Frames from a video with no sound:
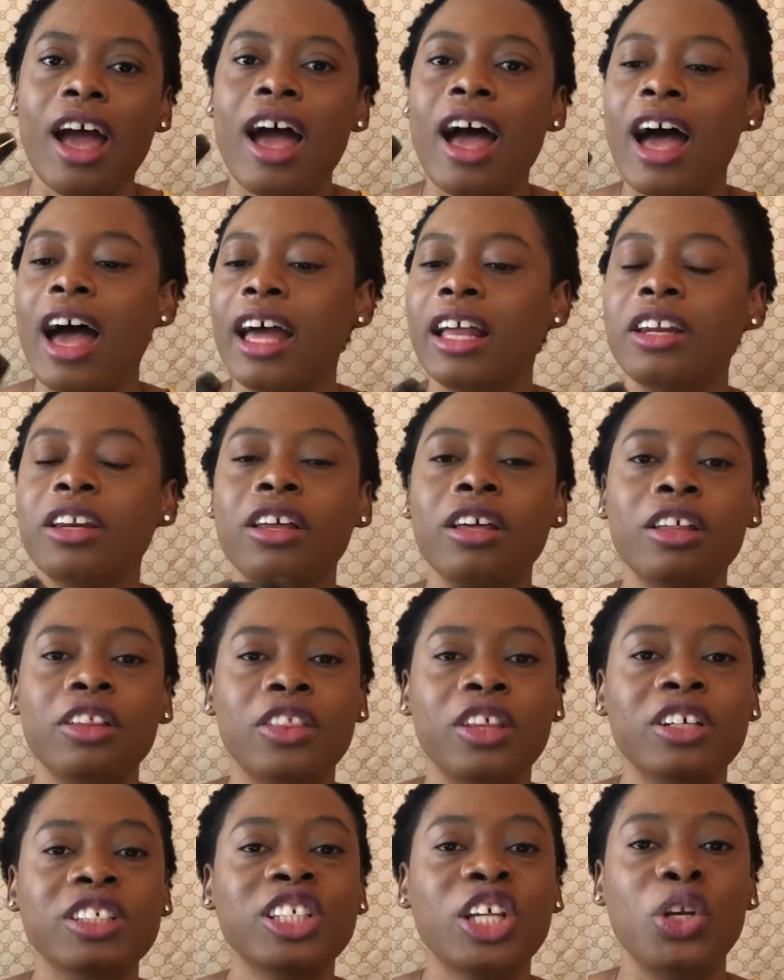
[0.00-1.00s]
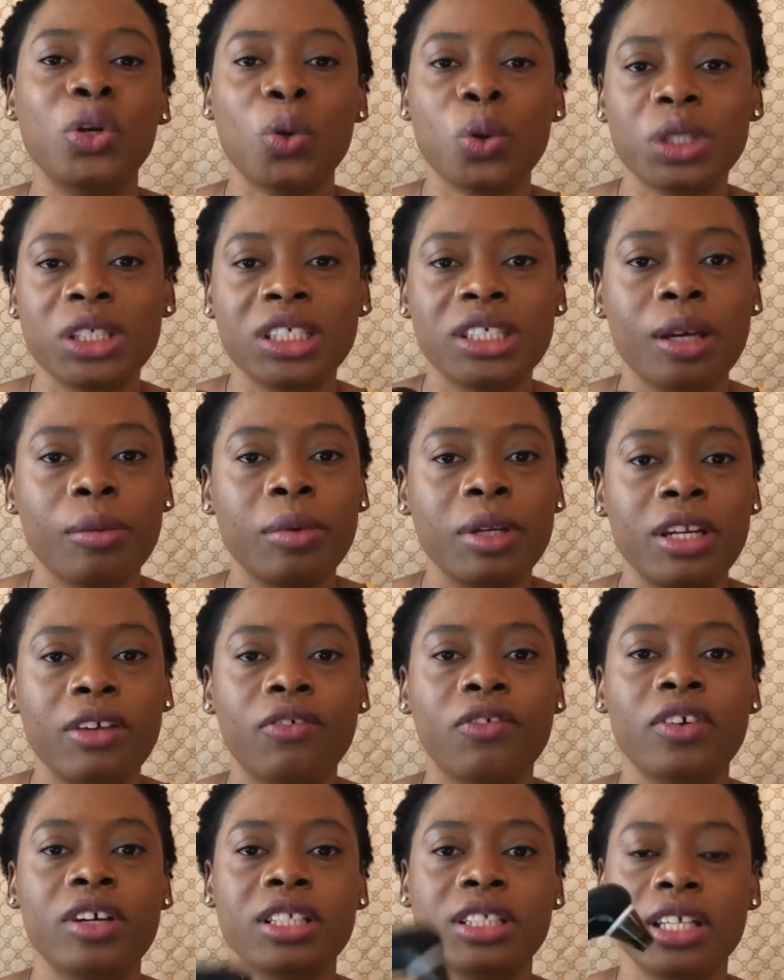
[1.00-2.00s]
And there's a noticeable
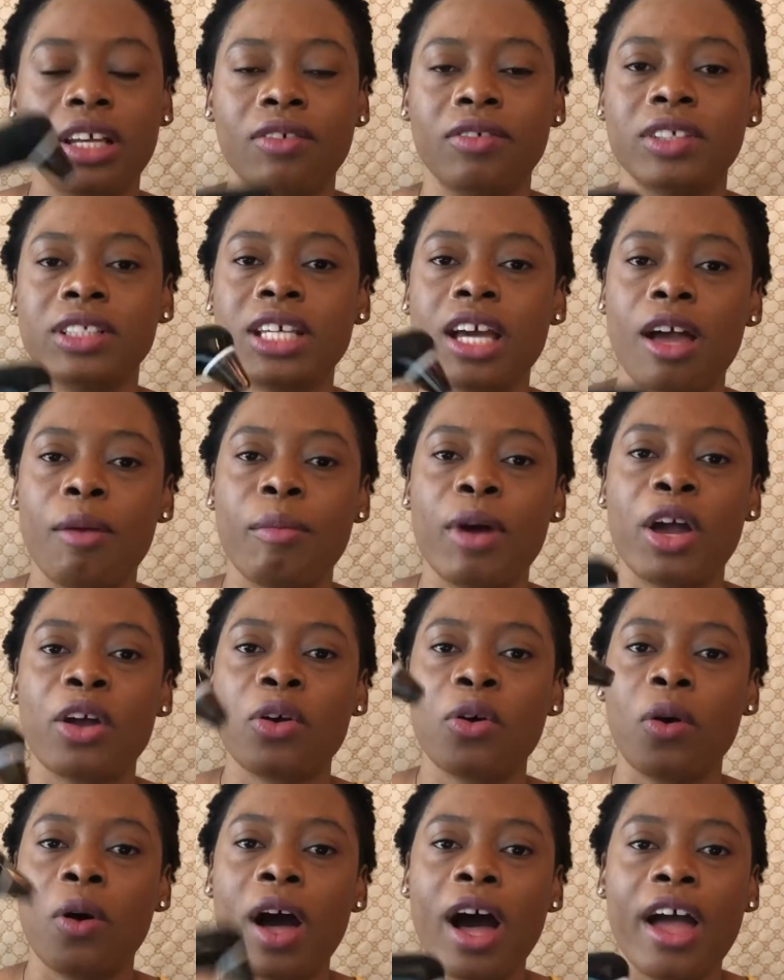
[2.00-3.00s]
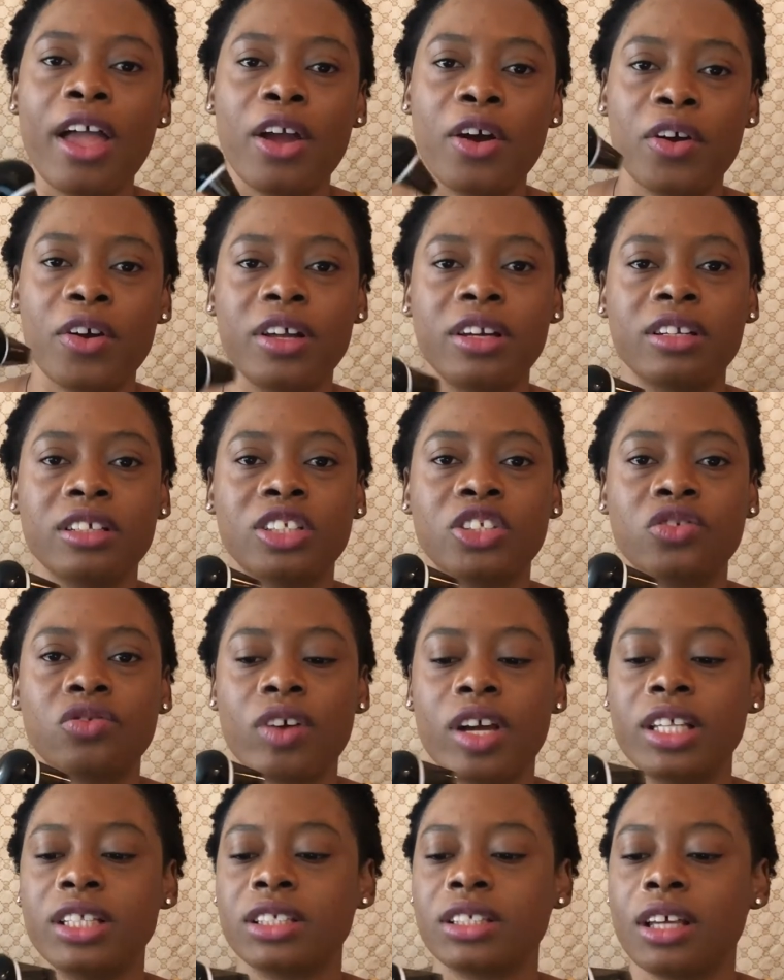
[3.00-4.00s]
difference every time I go higher in the
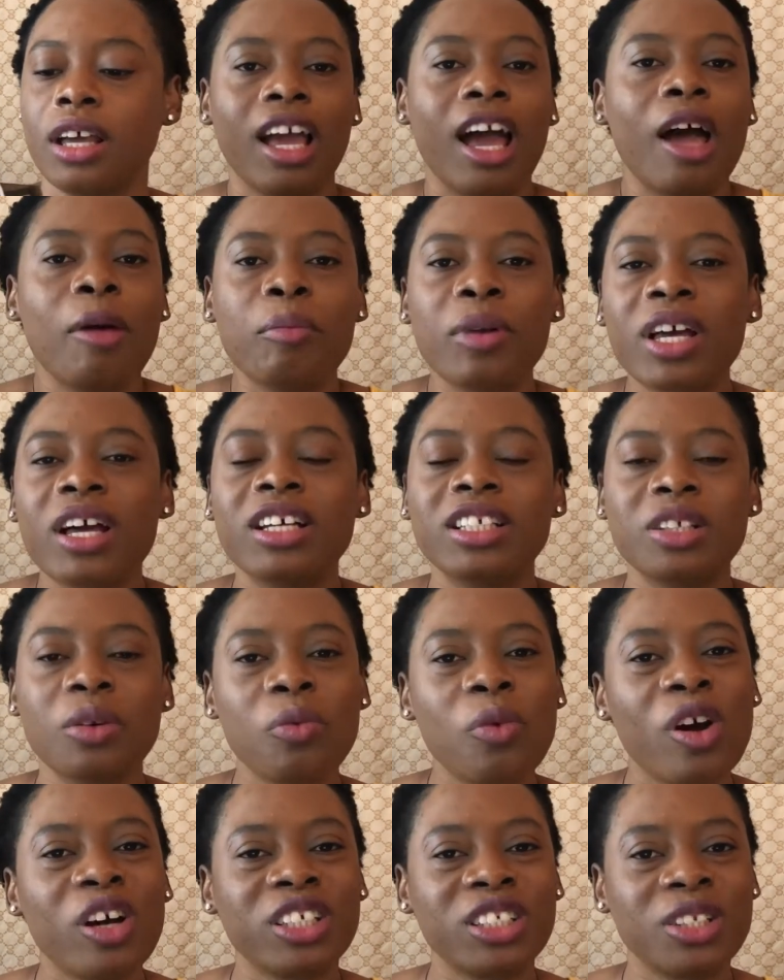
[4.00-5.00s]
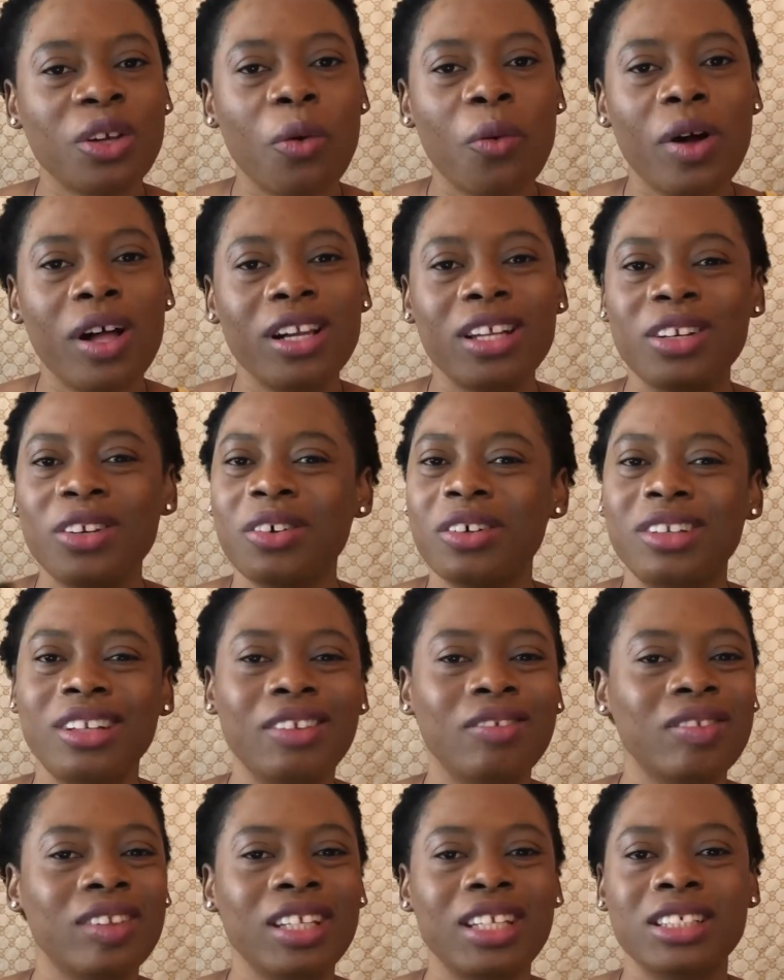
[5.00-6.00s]
strength. And because it works so well, you don't
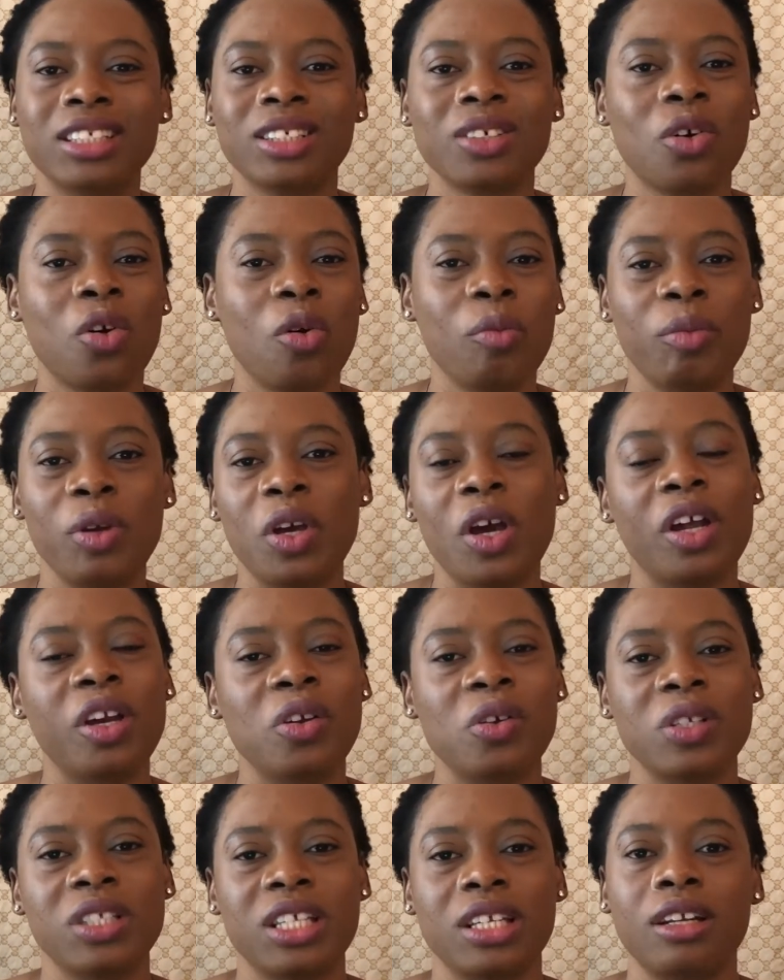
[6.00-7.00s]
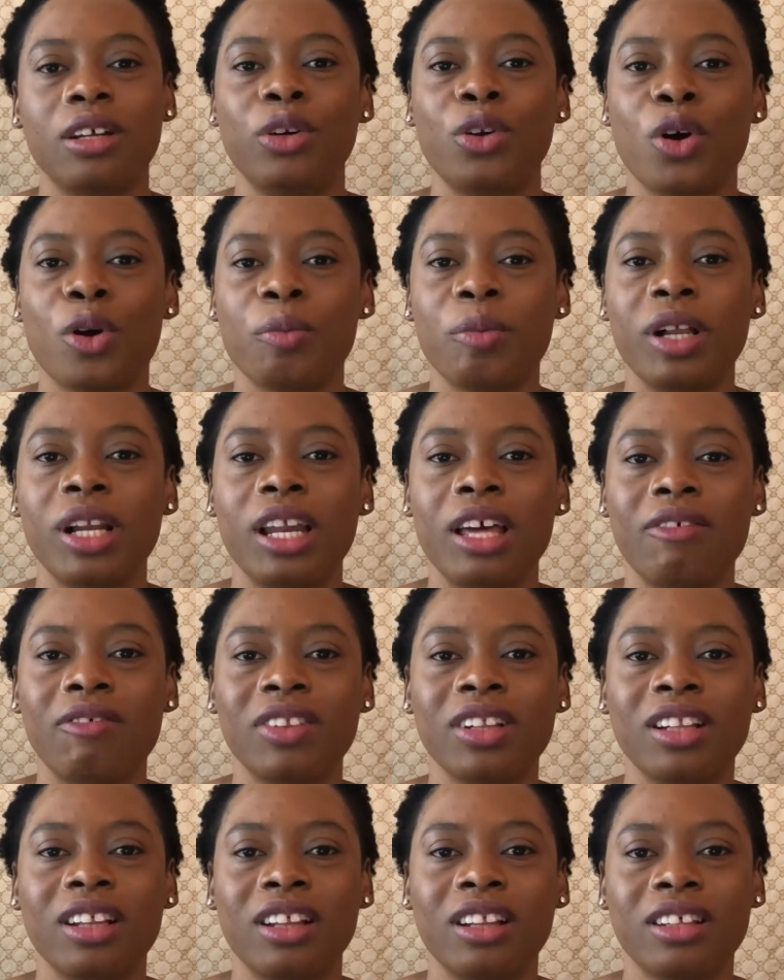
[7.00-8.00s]
even need to go beyond using the normal
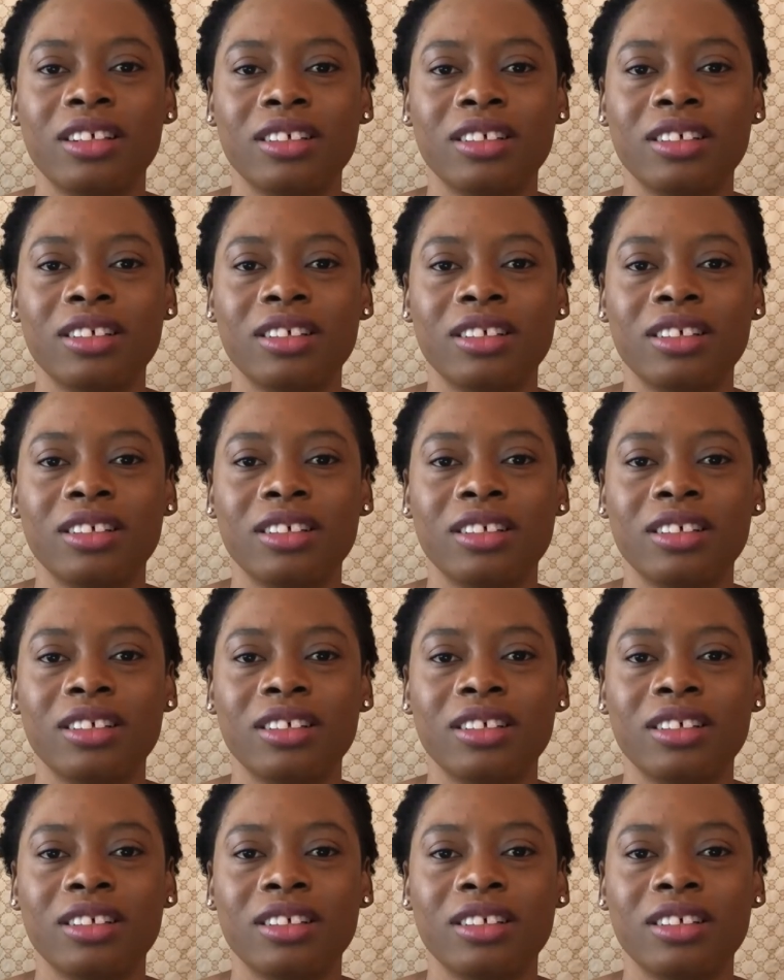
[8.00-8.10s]
level.